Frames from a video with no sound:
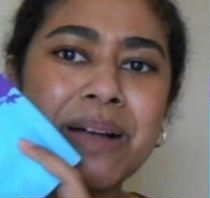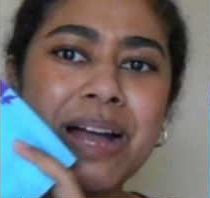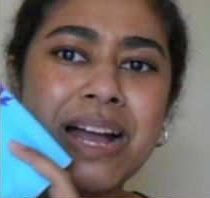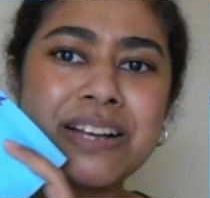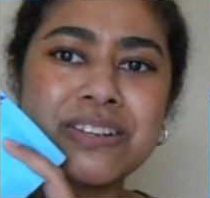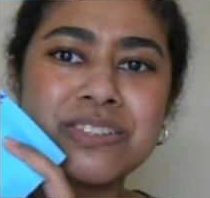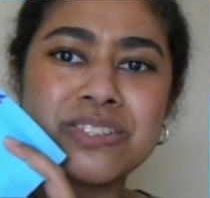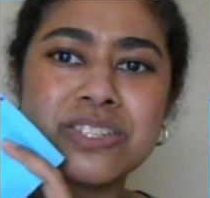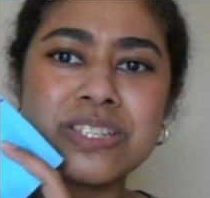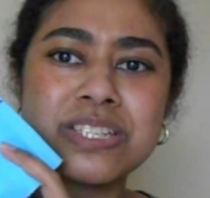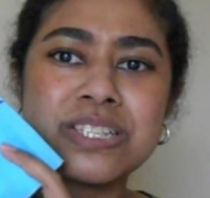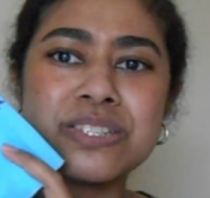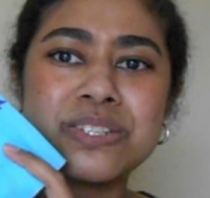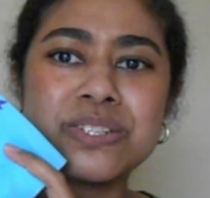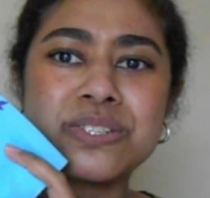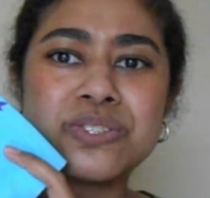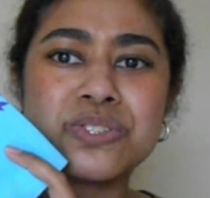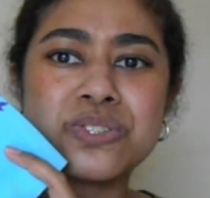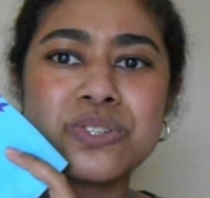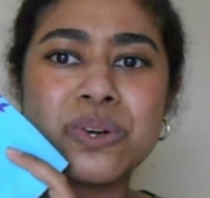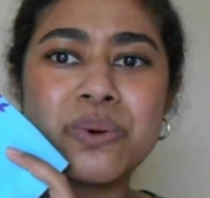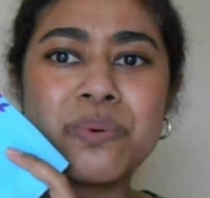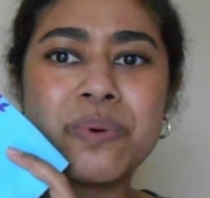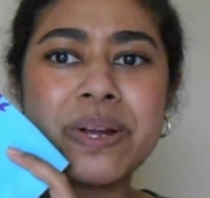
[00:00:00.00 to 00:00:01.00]
actually not
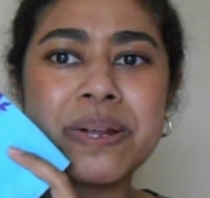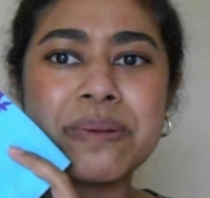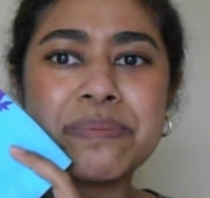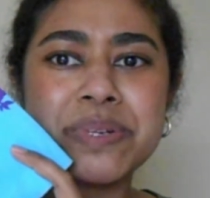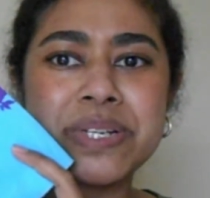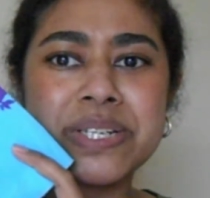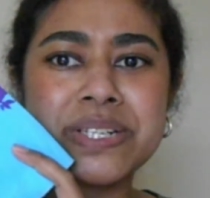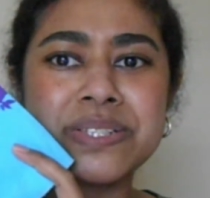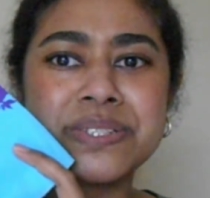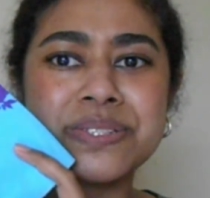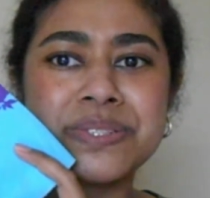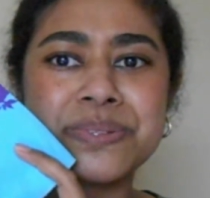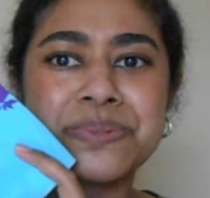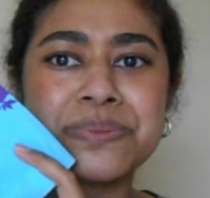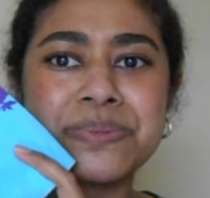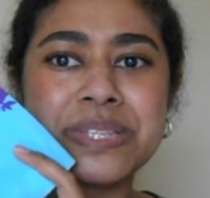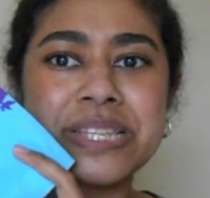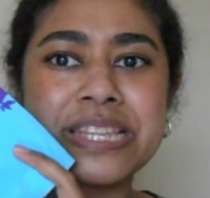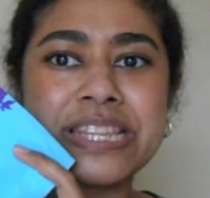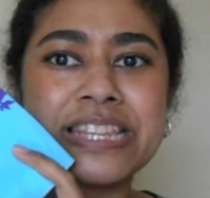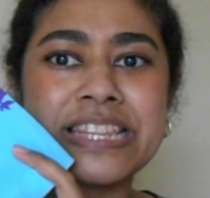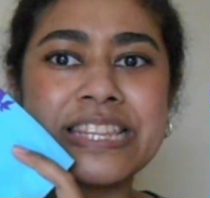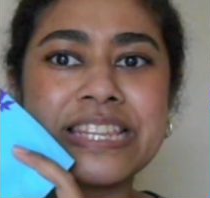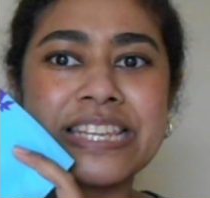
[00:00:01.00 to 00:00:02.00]
sure what I'm going to do
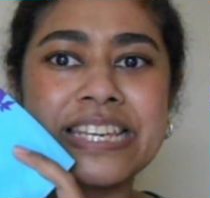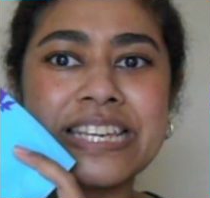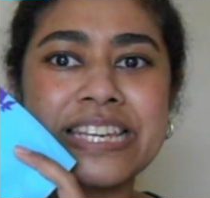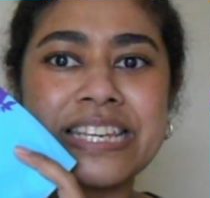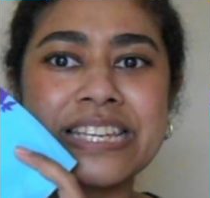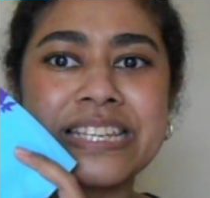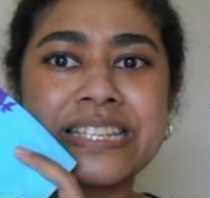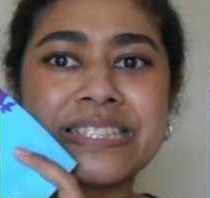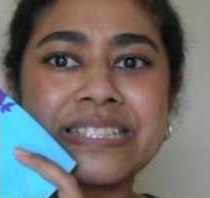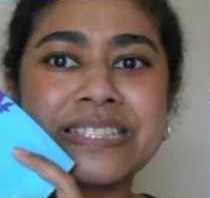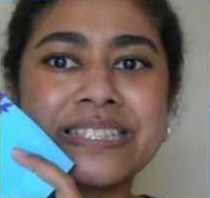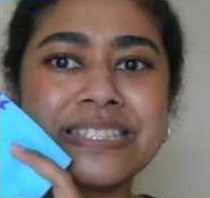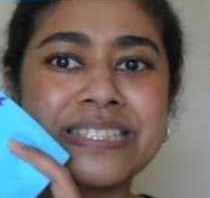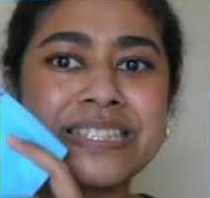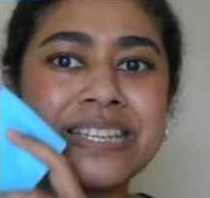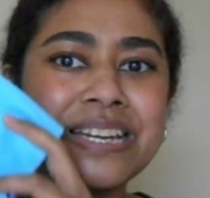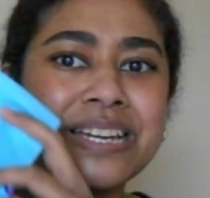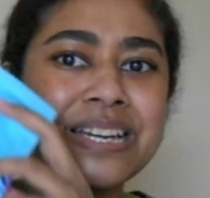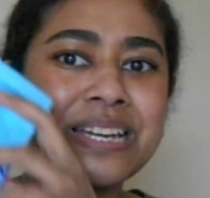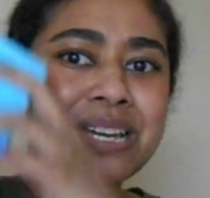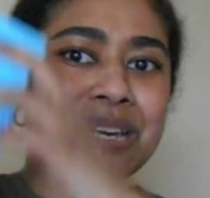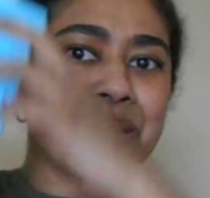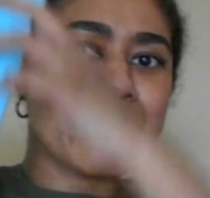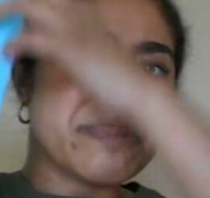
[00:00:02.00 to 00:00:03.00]
with this.
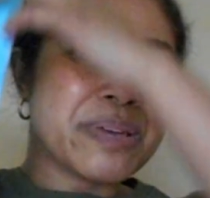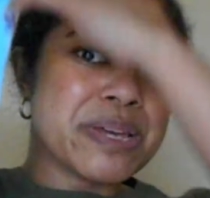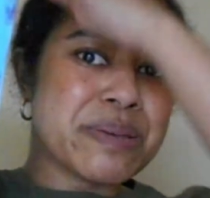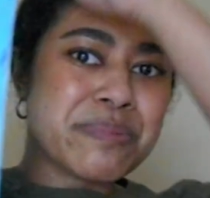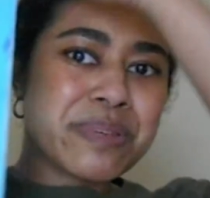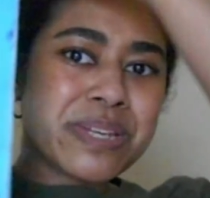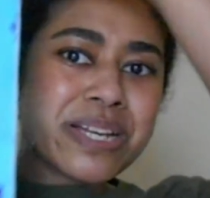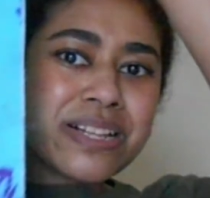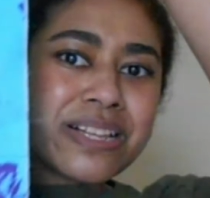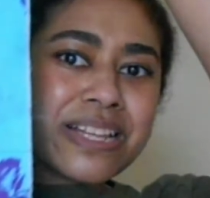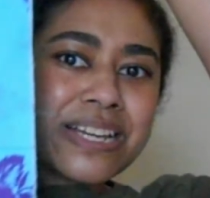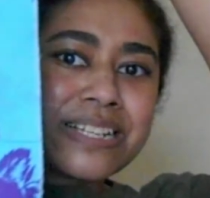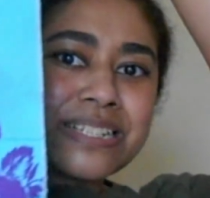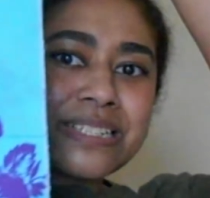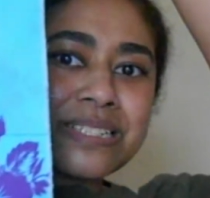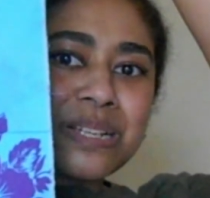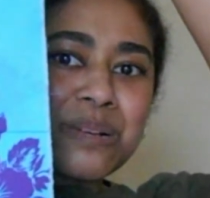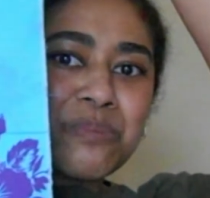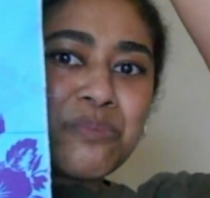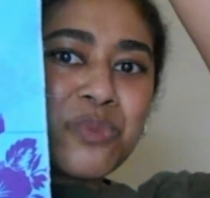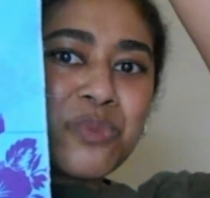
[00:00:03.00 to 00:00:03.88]
Maybe I'll end up